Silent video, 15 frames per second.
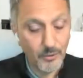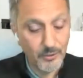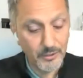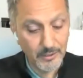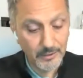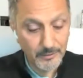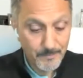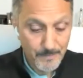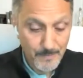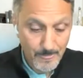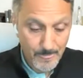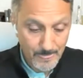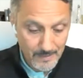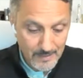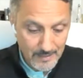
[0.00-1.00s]
colonial,
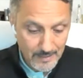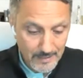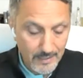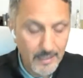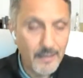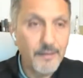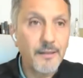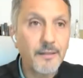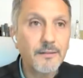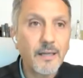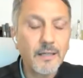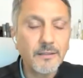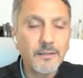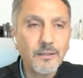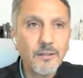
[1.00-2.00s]
and
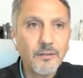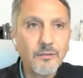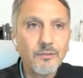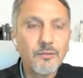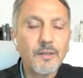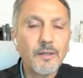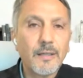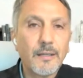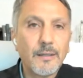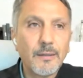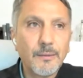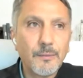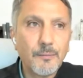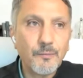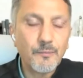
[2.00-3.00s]
the title is
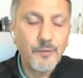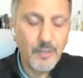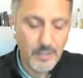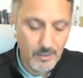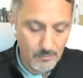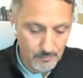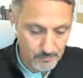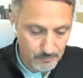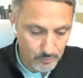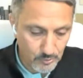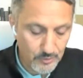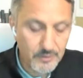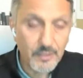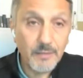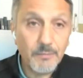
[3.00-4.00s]
very
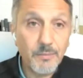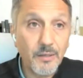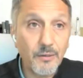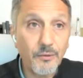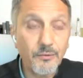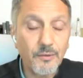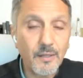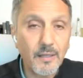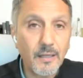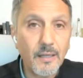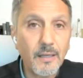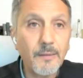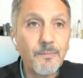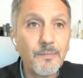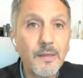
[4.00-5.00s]
important because
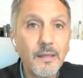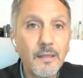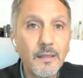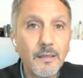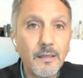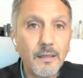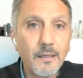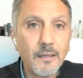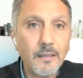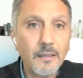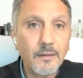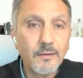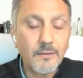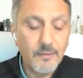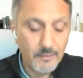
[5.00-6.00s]
the
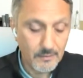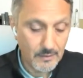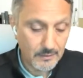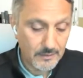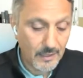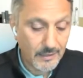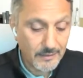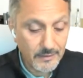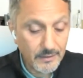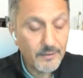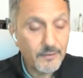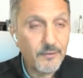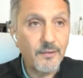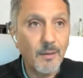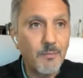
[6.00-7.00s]

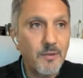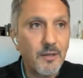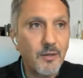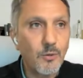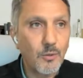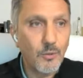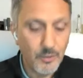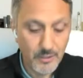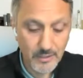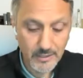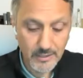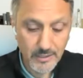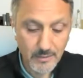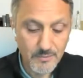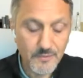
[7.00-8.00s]
title "It's Something
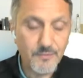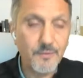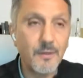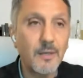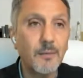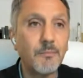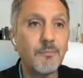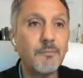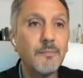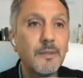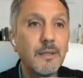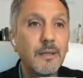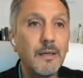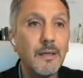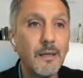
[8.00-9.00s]
Colonial" comes
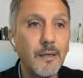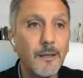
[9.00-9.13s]
from